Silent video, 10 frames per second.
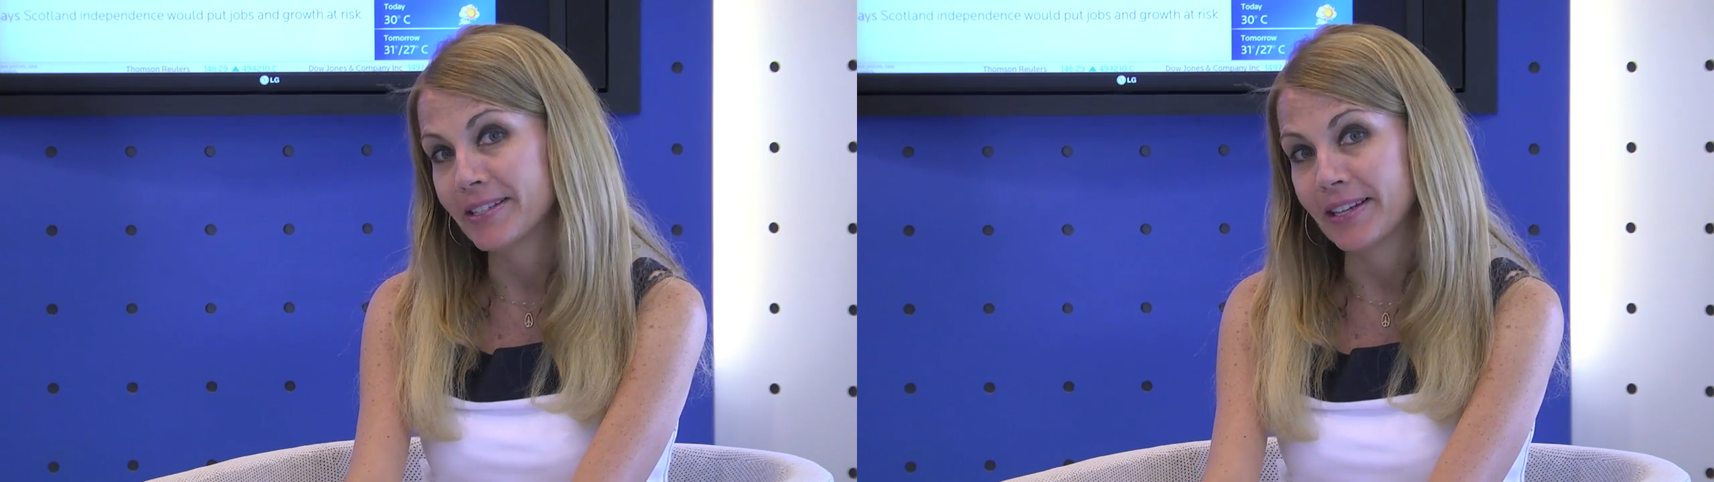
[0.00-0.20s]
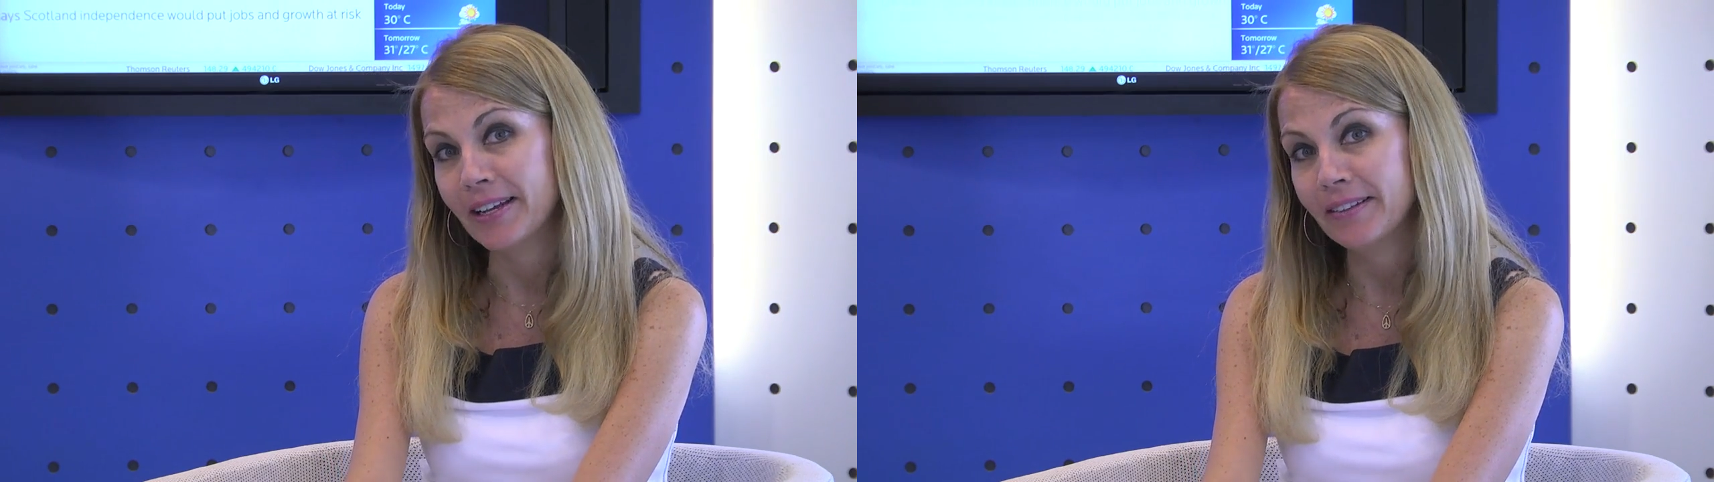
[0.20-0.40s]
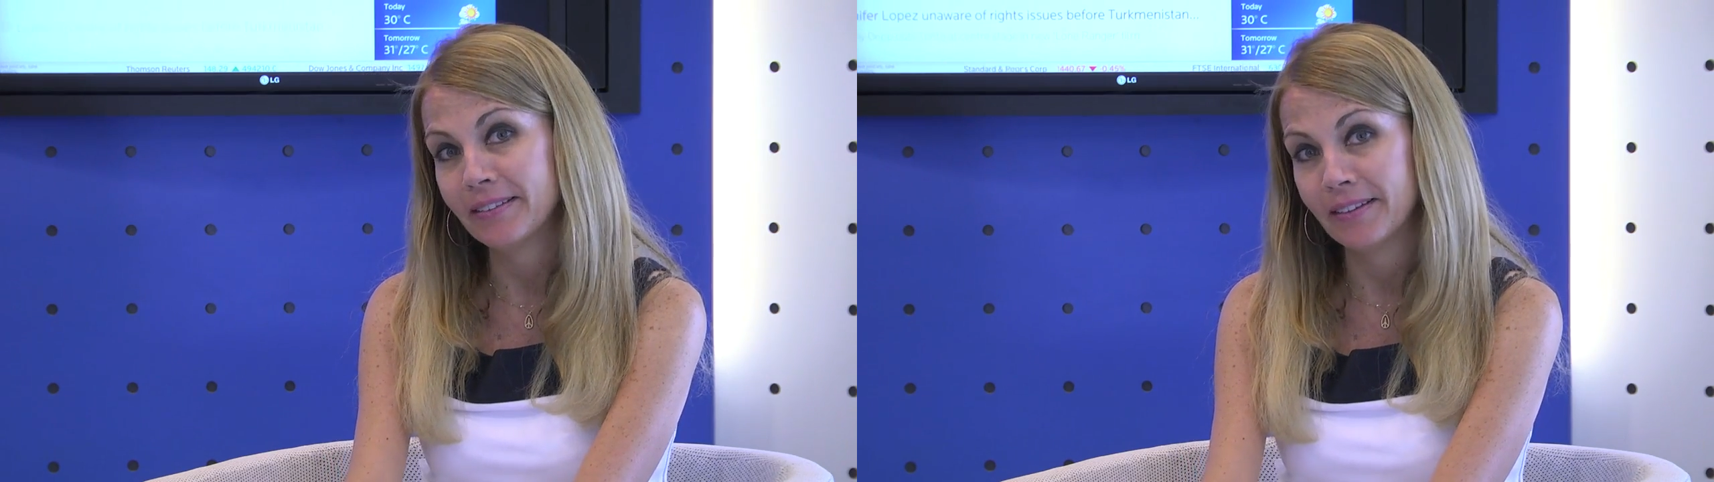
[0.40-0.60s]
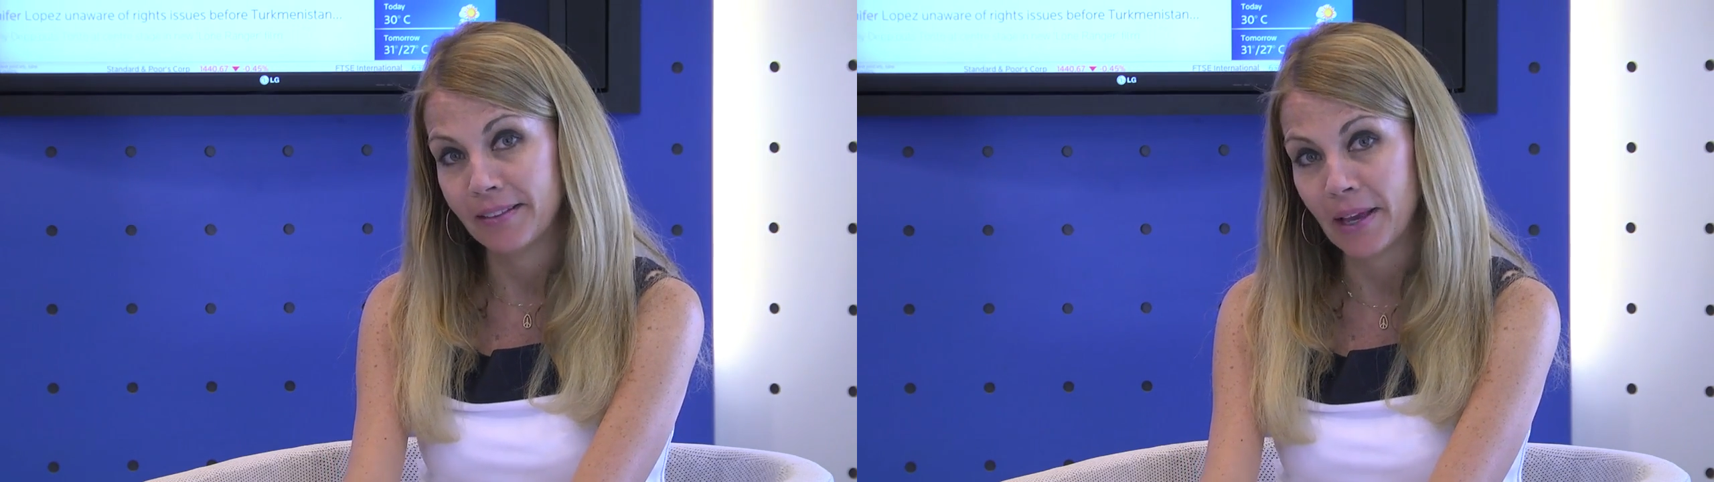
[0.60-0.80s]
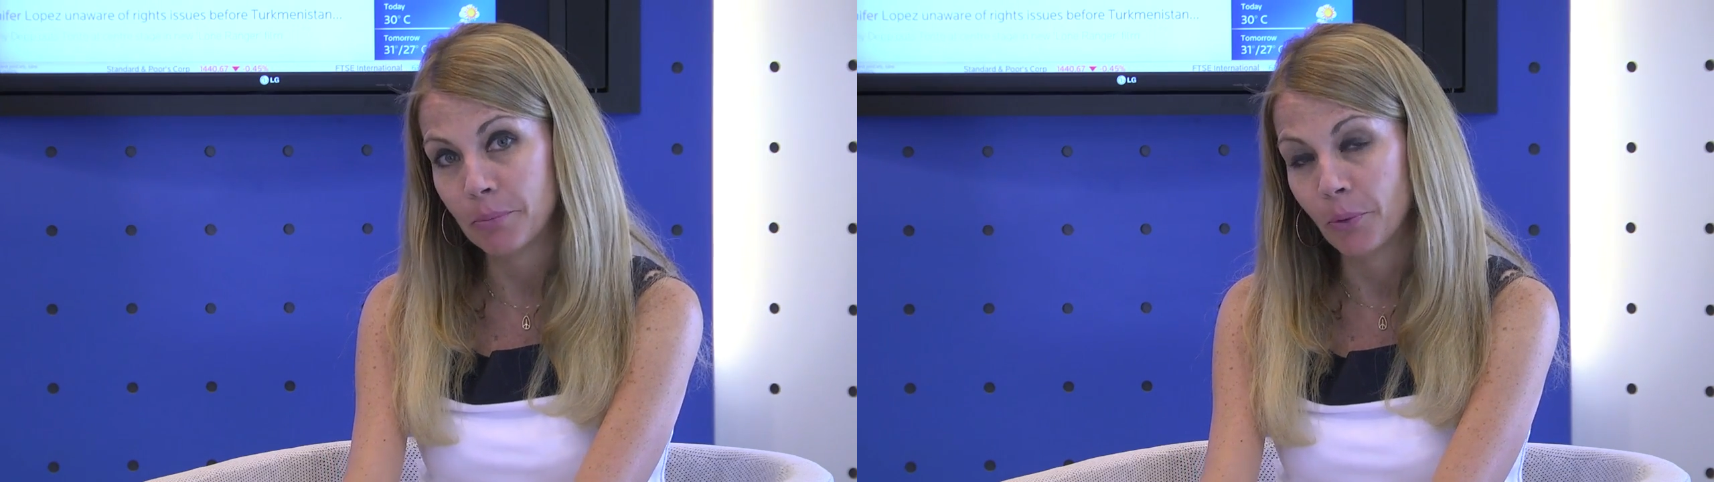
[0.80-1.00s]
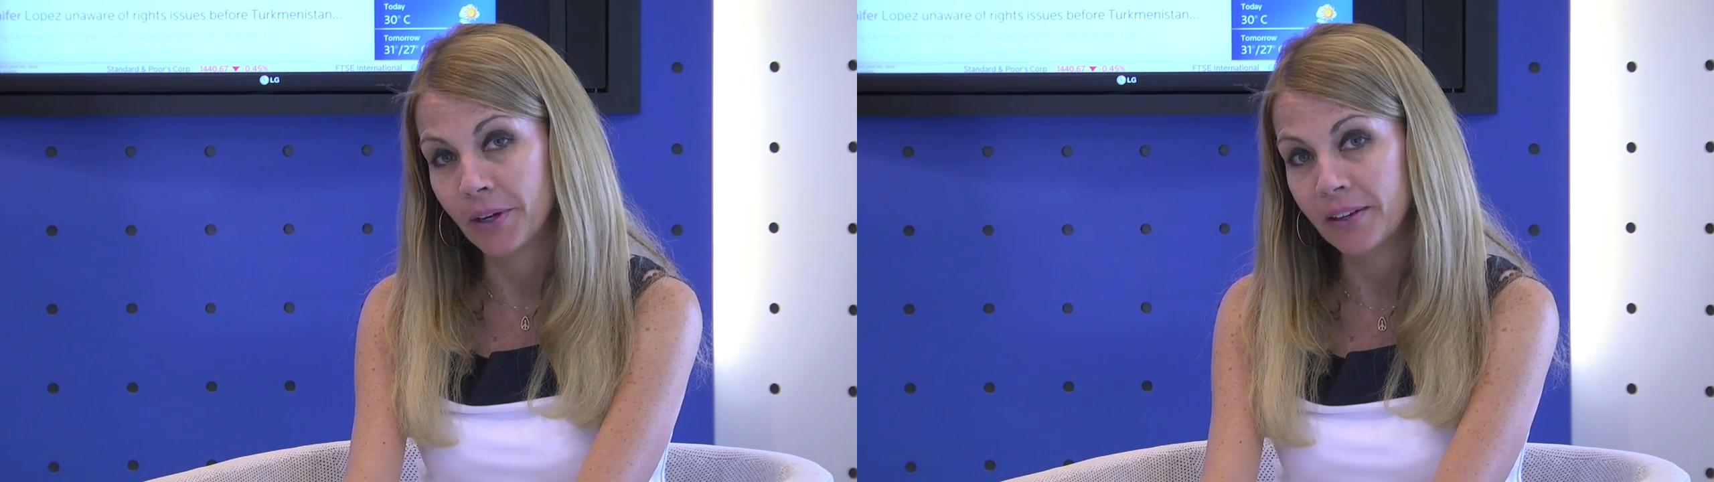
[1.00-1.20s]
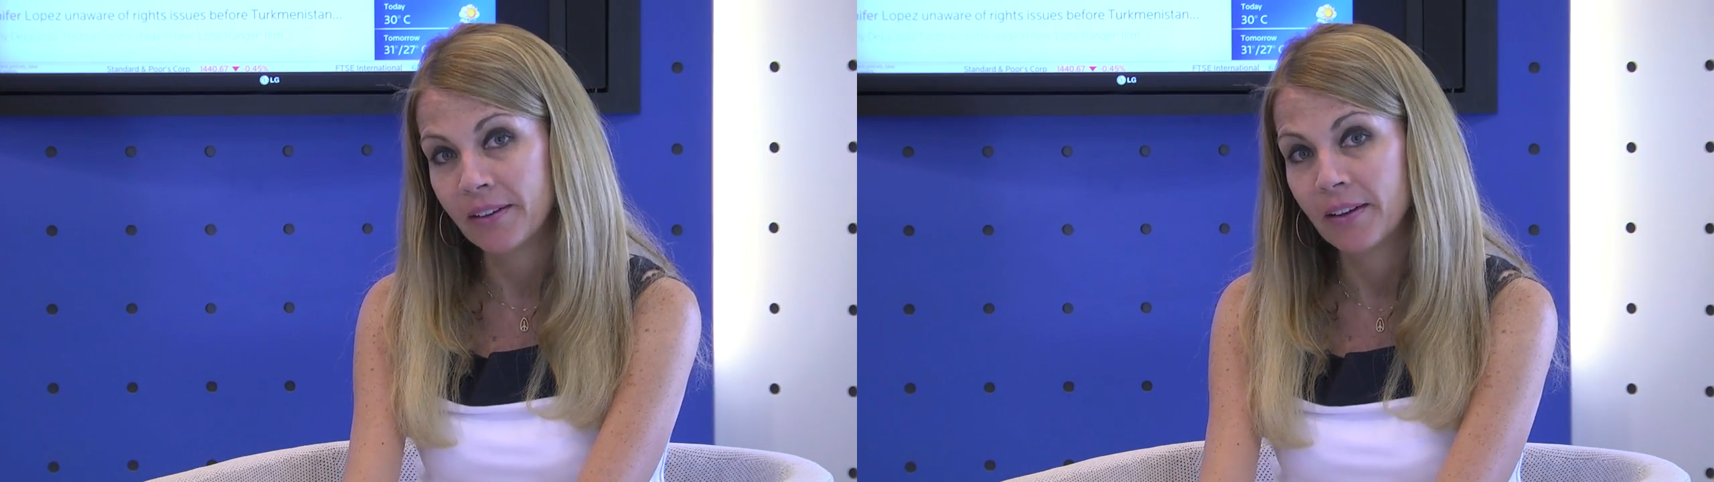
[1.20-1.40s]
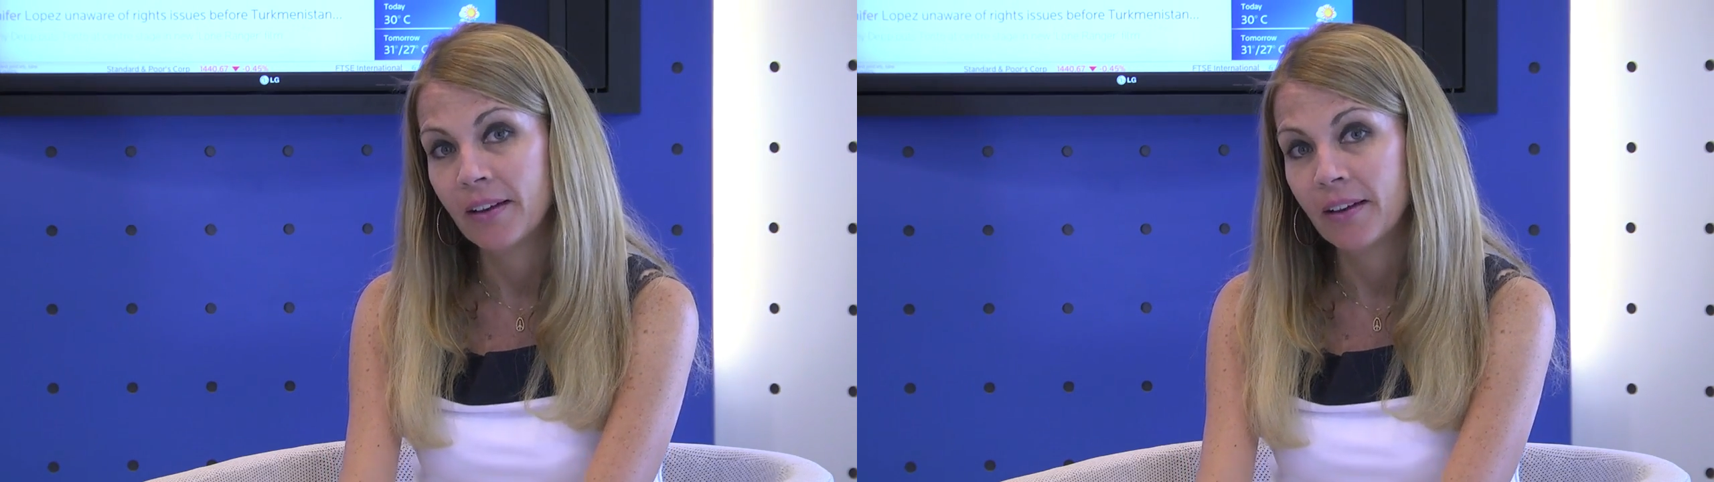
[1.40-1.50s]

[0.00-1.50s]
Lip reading: States at that point,